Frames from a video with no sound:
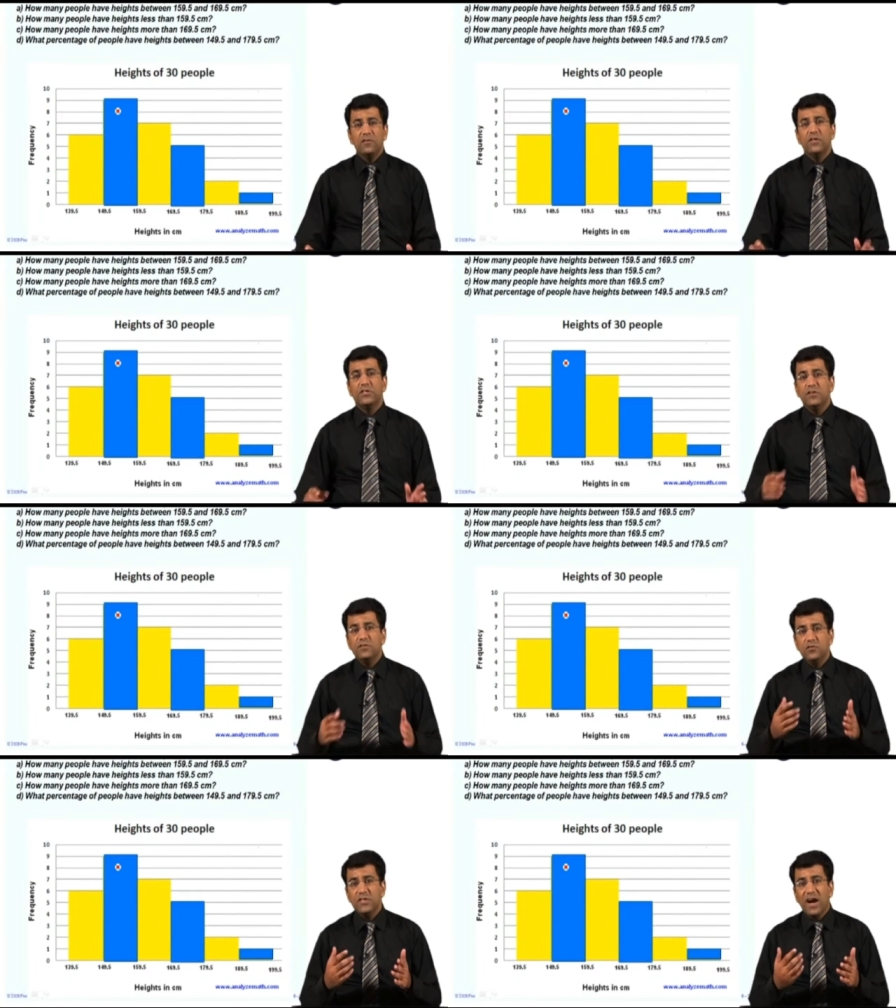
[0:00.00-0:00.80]
which
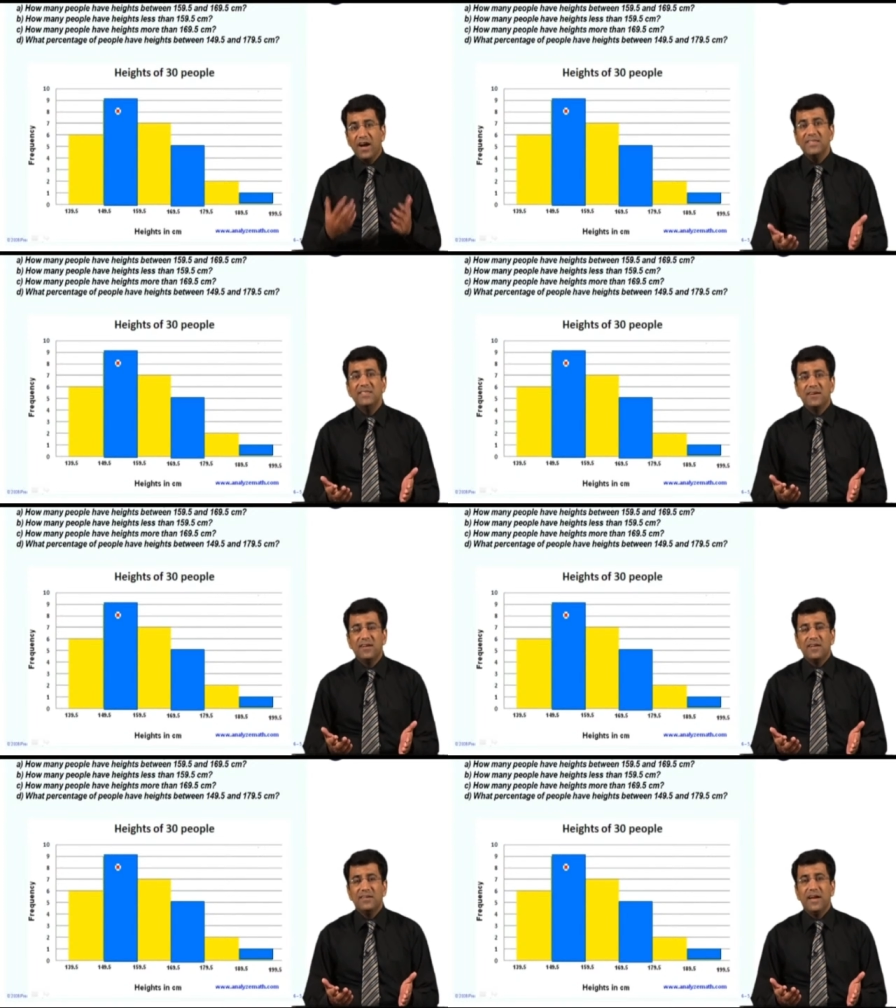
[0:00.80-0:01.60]
gives you the idea
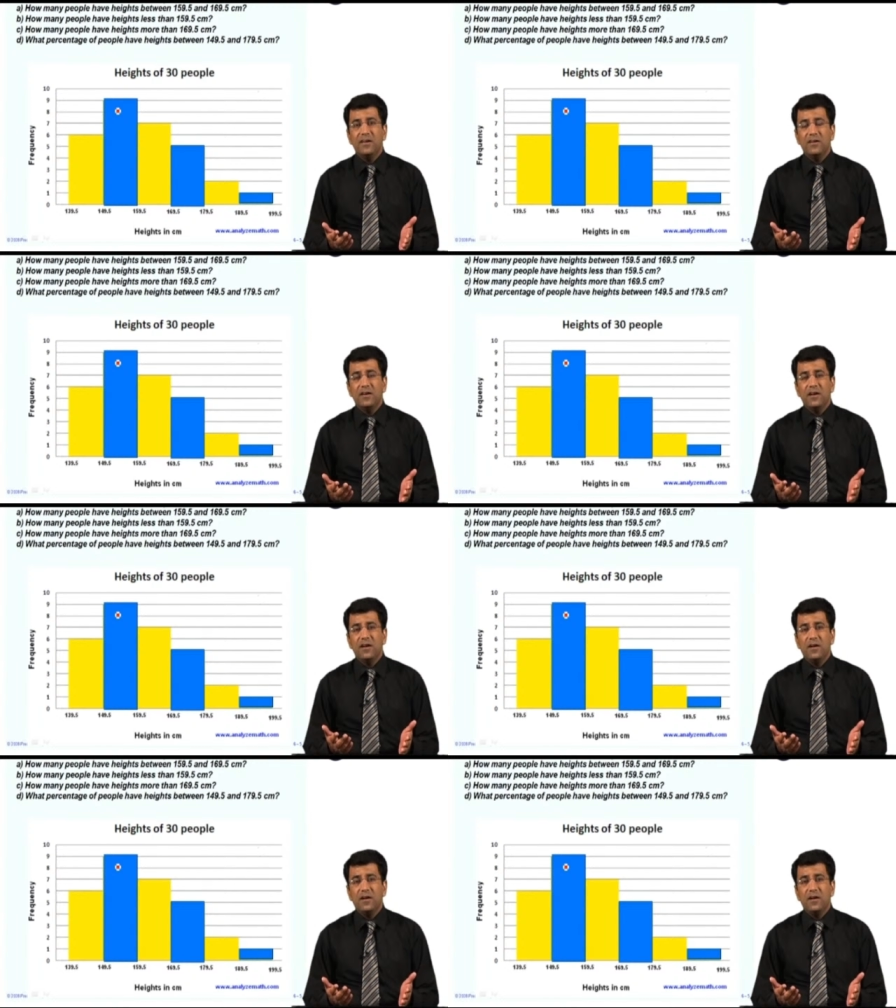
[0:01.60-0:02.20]
that